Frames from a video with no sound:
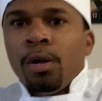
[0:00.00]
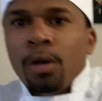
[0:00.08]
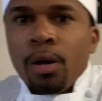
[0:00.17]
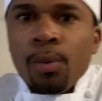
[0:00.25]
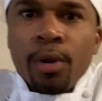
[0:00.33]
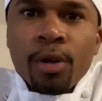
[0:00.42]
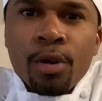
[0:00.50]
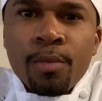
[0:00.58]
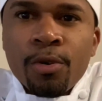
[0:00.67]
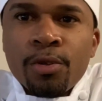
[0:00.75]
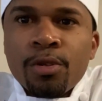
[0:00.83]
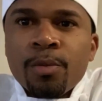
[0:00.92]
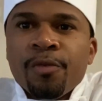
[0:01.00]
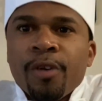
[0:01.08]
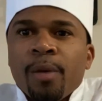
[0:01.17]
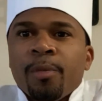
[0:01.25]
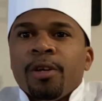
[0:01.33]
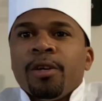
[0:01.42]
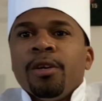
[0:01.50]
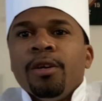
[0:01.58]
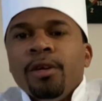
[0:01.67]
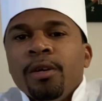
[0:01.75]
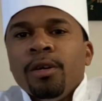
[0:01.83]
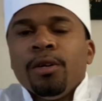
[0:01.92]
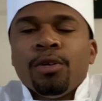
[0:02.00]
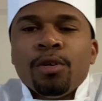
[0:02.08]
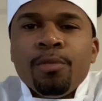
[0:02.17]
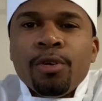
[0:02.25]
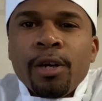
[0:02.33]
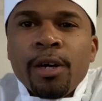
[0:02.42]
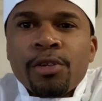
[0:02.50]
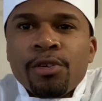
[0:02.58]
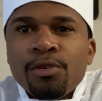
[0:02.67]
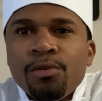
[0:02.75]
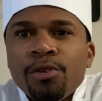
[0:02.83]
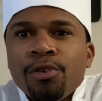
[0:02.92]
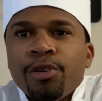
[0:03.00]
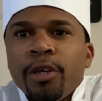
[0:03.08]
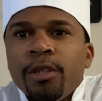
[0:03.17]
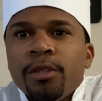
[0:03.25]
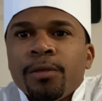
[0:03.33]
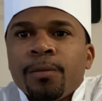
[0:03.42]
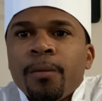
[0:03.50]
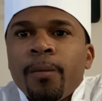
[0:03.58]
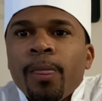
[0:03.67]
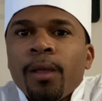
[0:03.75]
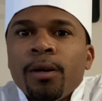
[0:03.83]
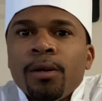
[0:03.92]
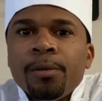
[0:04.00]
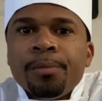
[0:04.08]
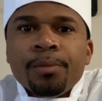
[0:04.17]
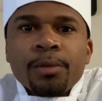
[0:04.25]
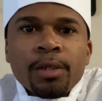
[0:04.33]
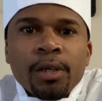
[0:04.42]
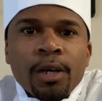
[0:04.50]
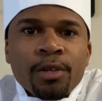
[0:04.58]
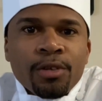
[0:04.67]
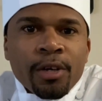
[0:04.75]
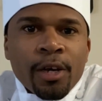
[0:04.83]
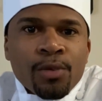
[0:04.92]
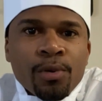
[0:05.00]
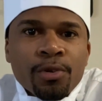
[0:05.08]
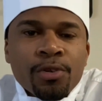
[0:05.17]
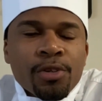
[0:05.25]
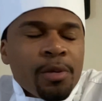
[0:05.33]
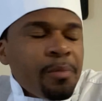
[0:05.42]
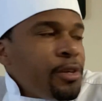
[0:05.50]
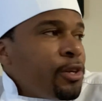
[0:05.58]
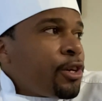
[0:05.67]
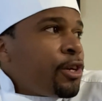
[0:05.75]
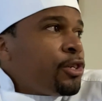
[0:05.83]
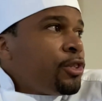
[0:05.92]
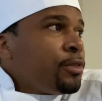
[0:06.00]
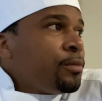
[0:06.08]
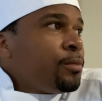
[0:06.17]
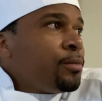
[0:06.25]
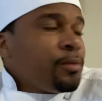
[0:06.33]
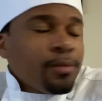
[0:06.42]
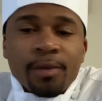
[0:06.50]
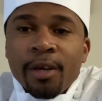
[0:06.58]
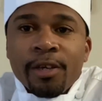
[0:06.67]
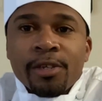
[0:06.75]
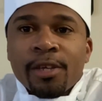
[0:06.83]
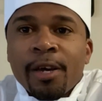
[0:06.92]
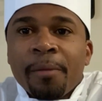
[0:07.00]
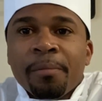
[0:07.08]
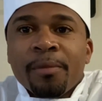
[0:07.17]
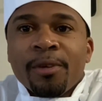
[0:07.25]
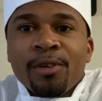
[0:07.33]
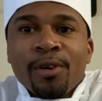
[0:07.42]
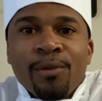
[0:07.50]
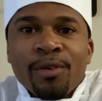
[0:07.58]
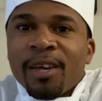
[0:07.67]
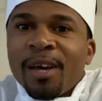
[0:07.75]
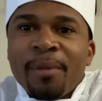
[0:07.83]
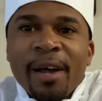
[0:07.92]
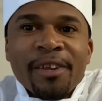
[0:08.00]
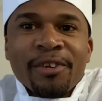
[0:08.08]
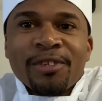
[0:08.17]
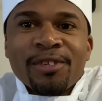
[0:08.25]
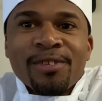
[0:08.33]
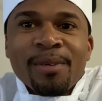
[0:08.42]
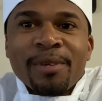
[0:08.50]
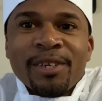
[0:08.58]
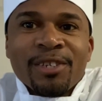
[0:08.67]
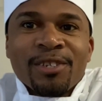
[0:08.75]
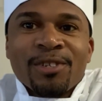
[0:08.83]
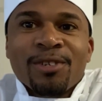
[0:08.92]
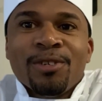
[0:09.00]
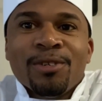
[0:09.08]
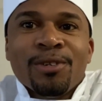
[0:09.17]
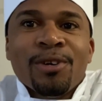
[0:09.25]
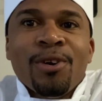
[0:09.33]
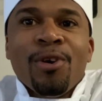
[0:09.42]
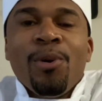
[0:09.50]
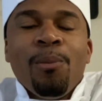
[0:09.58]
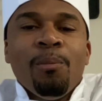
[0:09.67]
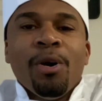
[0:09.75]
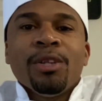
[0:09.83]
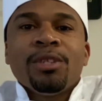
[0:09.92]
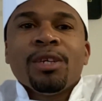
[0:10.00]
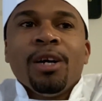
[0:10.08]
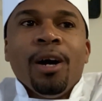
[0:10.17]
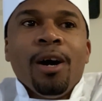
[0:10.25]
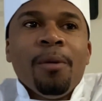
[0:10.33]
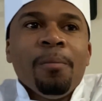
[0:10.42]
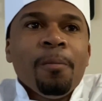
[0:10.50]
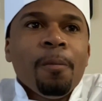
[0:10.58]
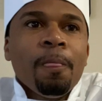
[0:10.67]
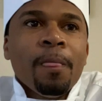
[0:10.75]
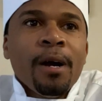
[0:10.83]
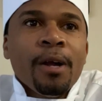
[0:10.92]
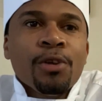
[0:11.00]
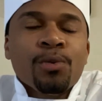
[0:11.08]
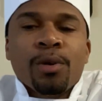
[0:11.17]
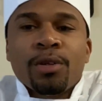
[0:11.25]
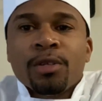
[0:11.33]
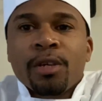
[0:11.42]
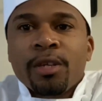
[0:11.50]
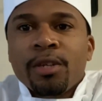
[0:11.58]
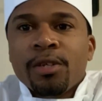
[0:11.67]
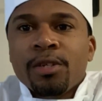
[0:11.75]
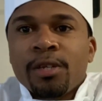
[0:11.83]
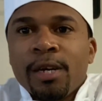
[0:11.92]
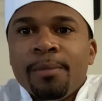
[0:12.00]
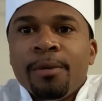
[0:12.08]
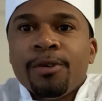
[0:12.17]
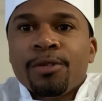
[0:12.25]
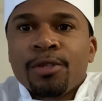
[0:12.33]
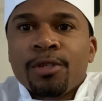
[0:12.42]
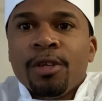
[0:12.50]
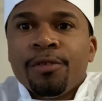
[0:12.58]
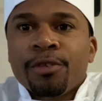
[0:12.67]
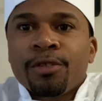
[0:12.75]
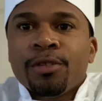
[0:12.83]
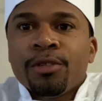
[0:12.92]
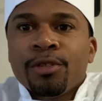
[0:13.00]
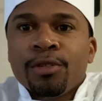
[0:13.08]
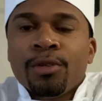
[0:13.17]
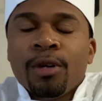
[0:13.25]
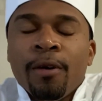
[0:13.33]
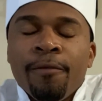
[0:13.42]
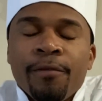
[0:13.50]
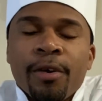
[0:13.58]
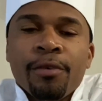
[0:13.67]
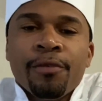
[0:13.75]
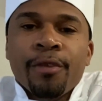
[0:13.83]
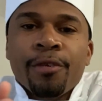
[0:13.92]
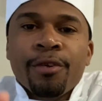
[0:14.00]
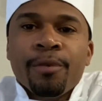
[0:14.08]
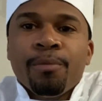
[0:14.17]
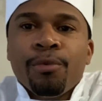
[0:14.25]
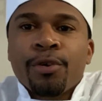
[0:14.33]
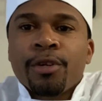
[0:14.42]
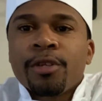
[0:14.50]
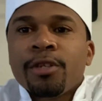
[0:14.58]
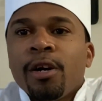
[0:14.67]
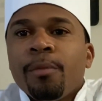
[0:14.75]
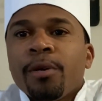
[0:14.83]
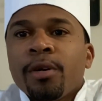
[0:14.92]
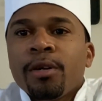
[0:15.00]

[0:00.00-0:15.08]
Welcome YouTube family. Hope you guys are doing great. I know you guys want to see me in the kitchen ASAP. I want to get back there too. I'm itching to go, but I just want to take this time out to cover a very important topic